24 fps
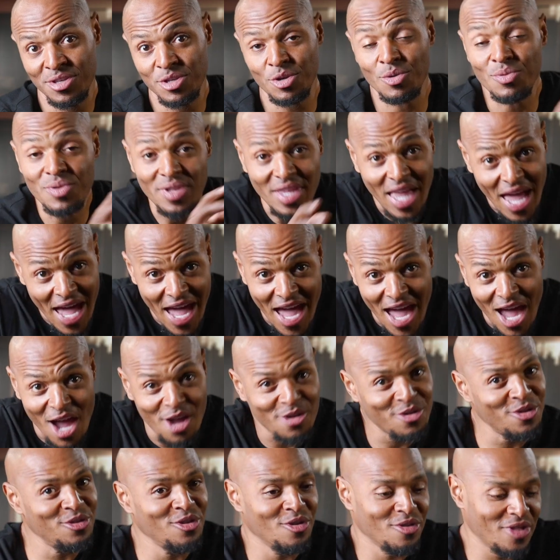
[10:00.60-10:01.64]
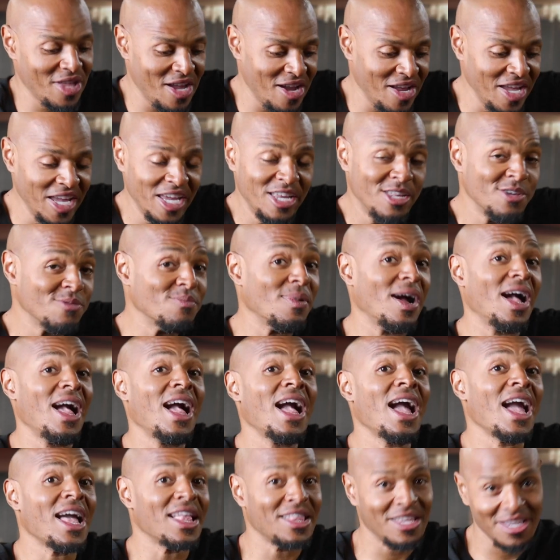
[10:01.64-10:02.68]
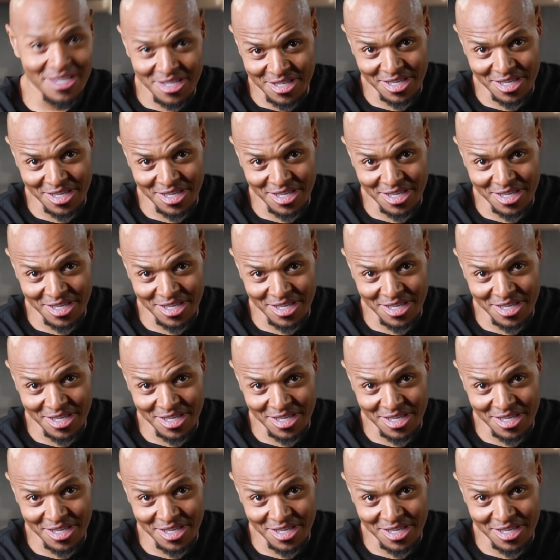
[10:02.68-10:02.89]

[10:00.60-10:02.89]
So now, you know, they're eating behind the